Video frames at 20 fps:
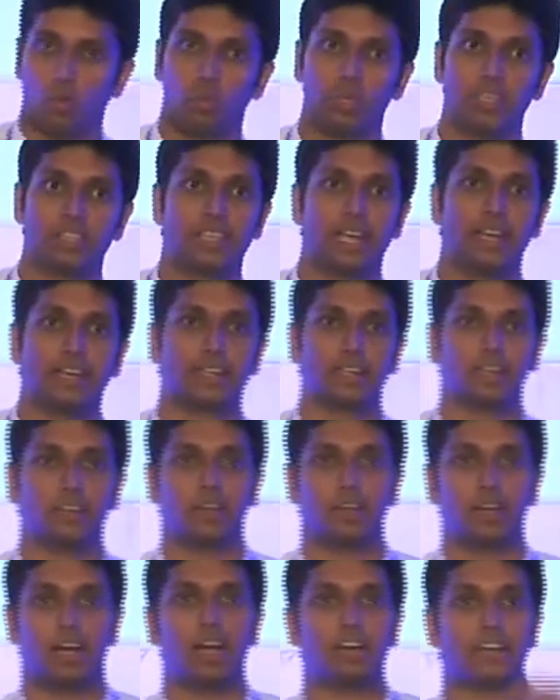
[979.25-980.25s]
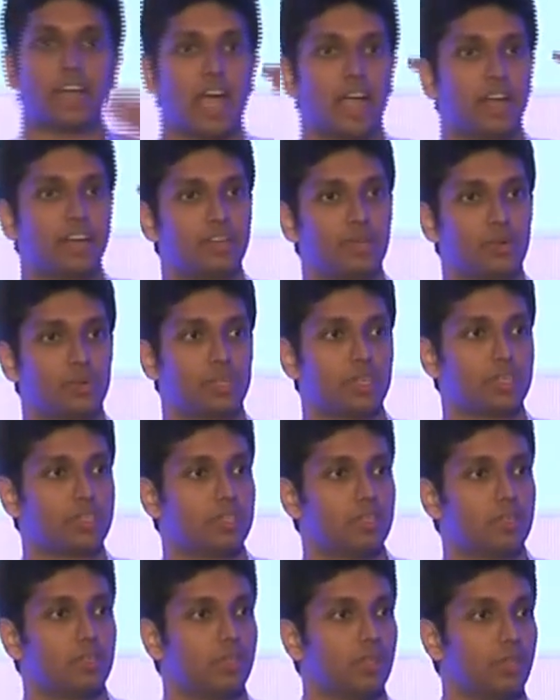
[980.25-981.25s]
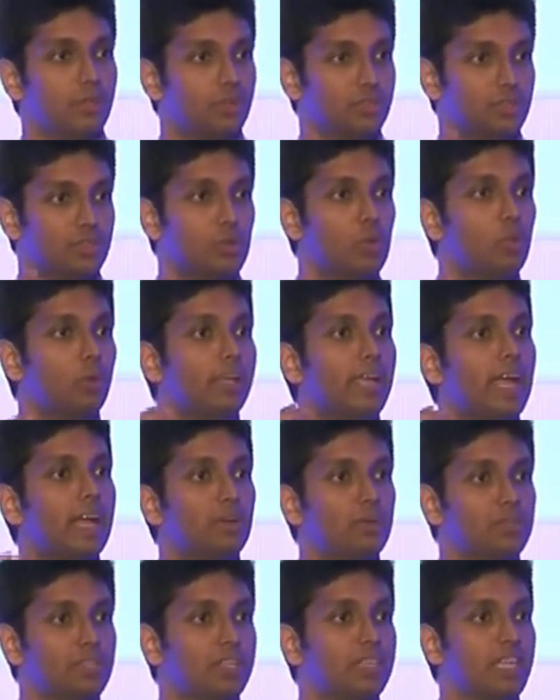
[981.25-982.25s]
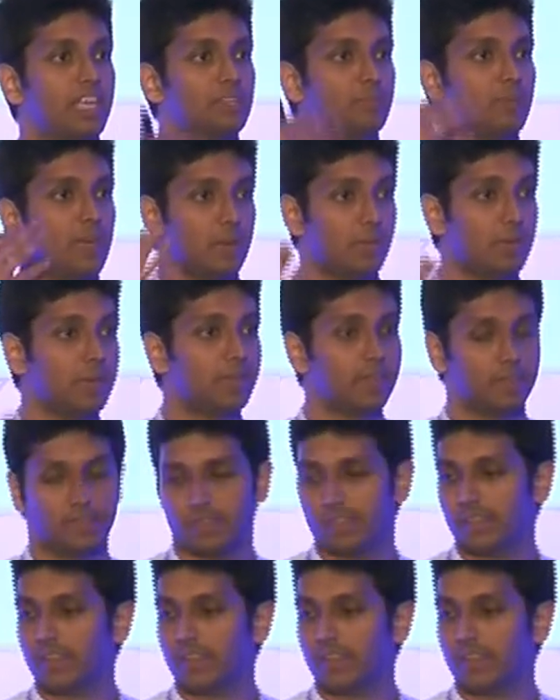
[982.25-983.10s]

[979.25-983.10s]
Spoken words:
We set our target users, the users who would get to see the experiment.